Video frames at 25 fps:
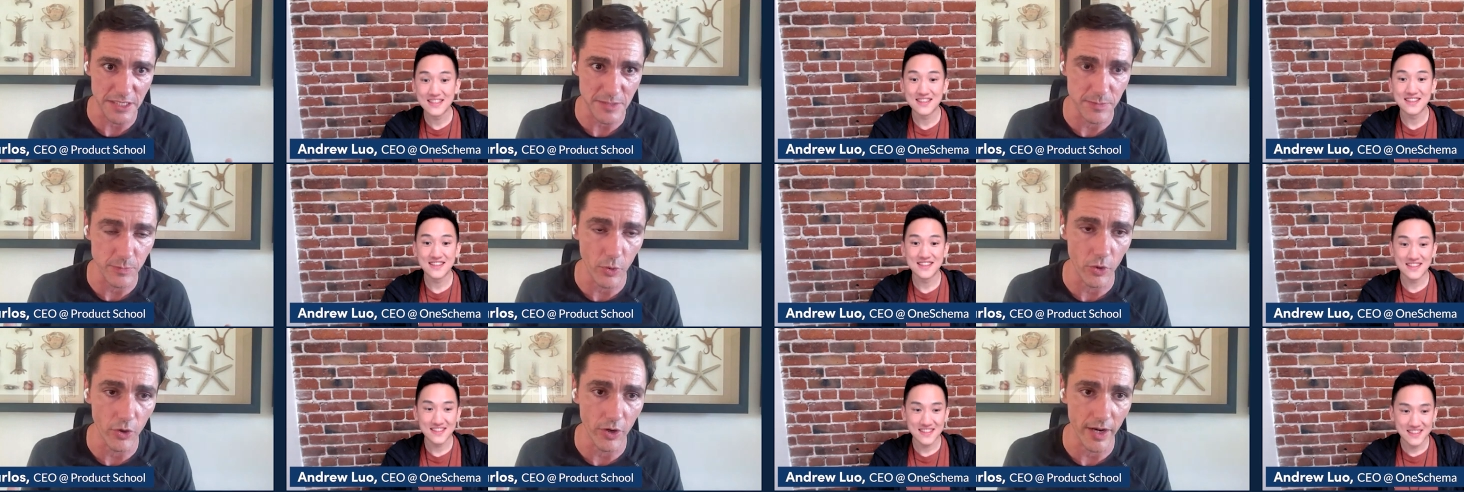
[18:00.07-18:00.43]

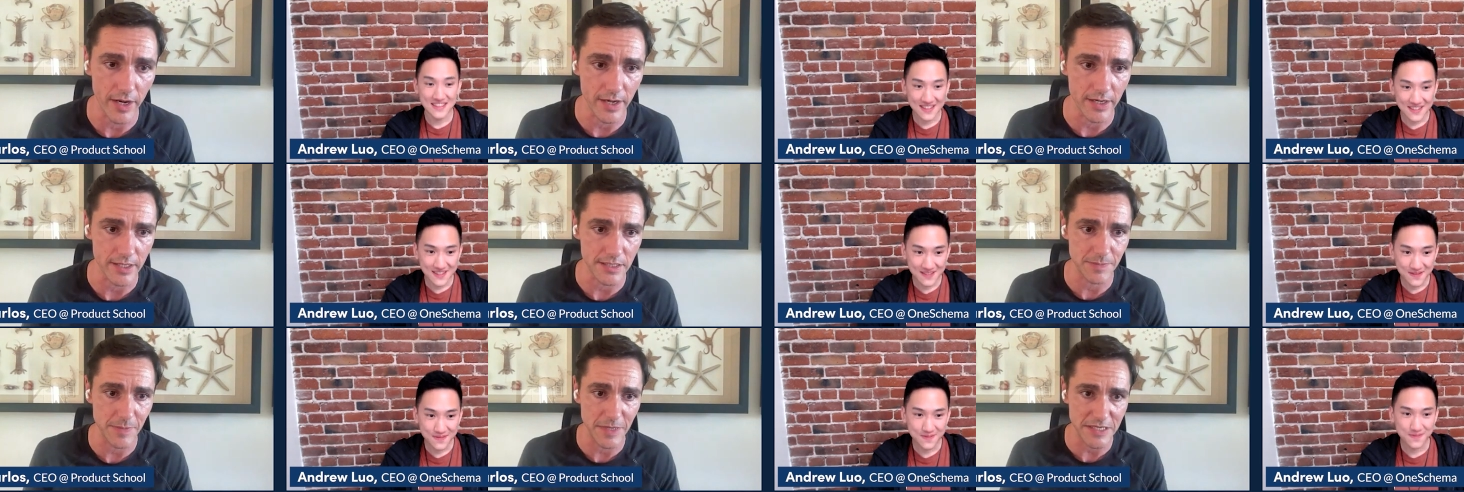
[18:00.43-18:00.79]
Speaker 1: much more,
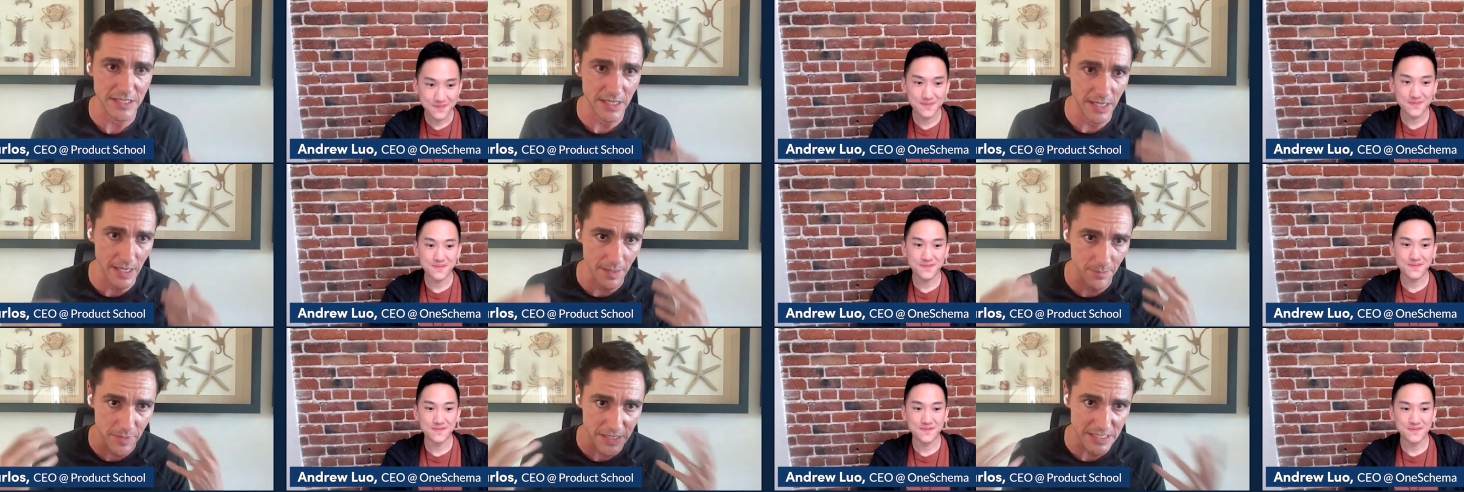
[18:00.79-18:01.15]
and
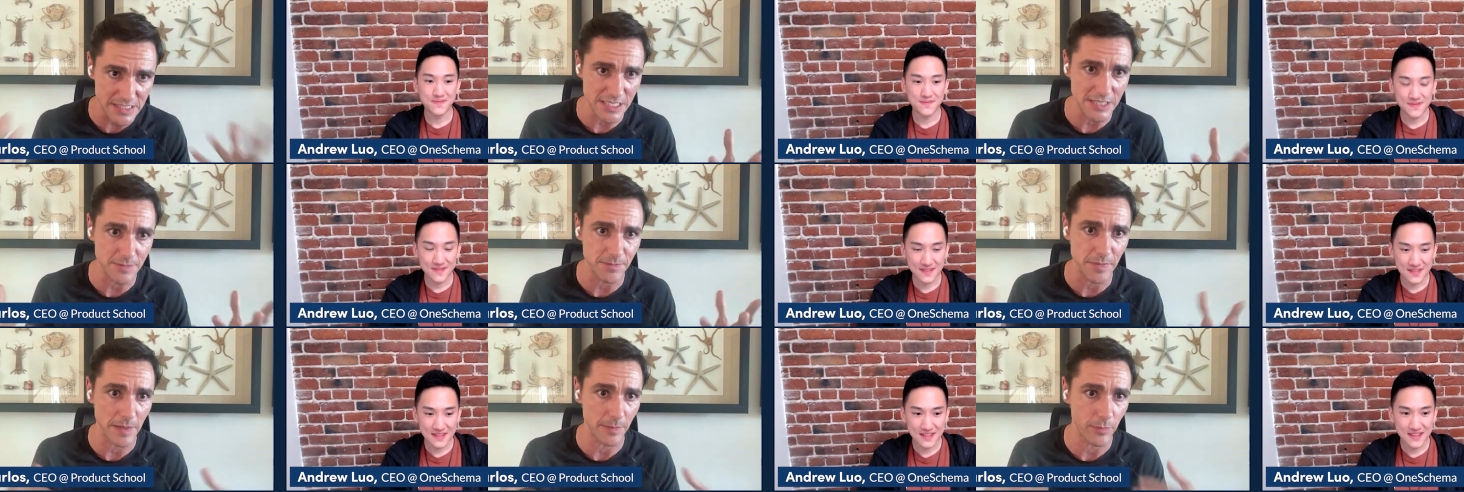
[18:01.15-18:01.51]
especially
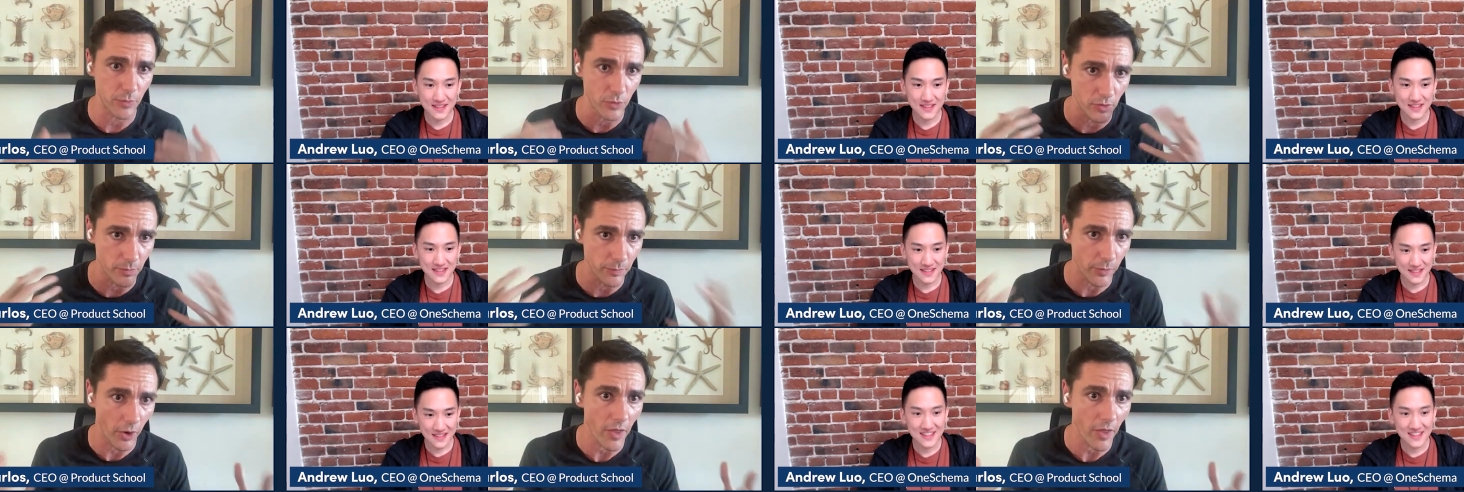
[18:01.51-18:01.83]
business people,